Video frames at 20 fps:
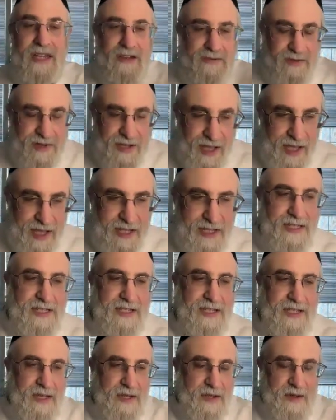it
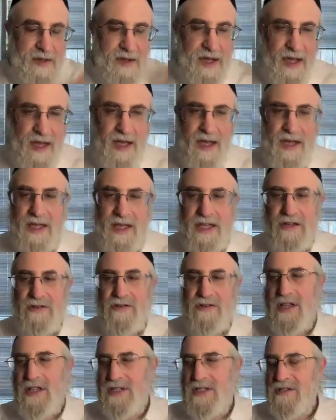creates
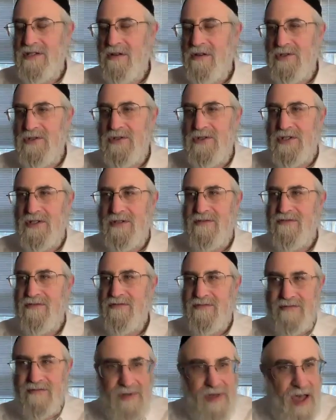all sorts
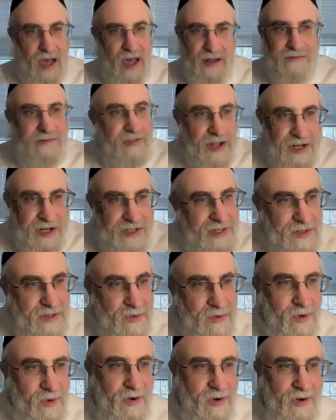of conflict in
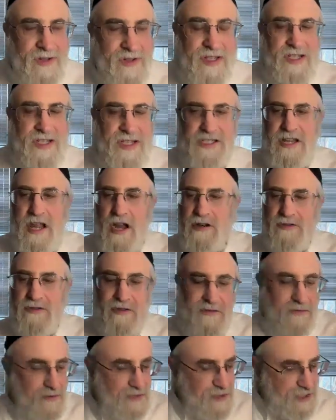the world. It's not
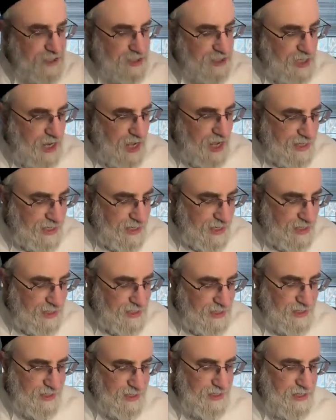good for
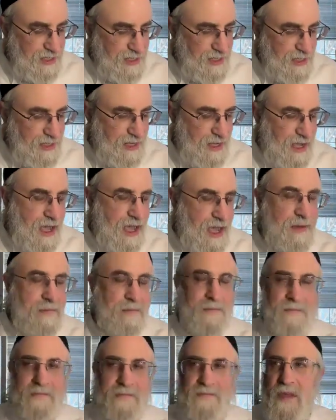societies.
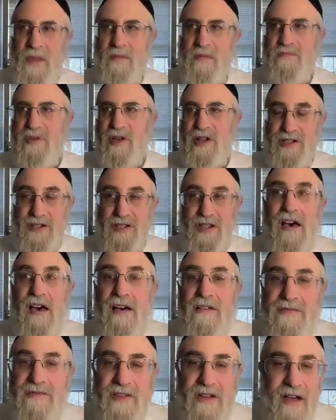Um, but
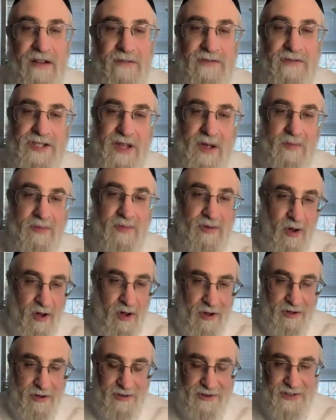love covers up
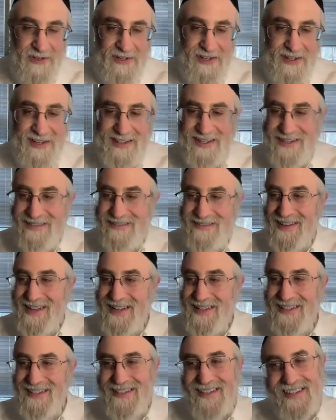wrongs,
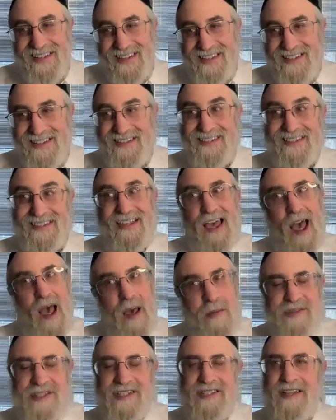right? The
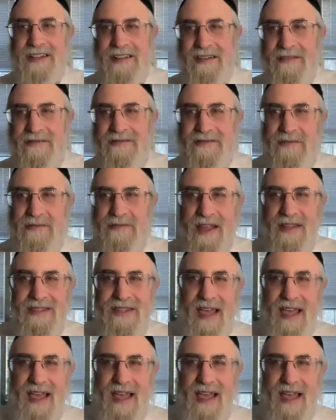opposite of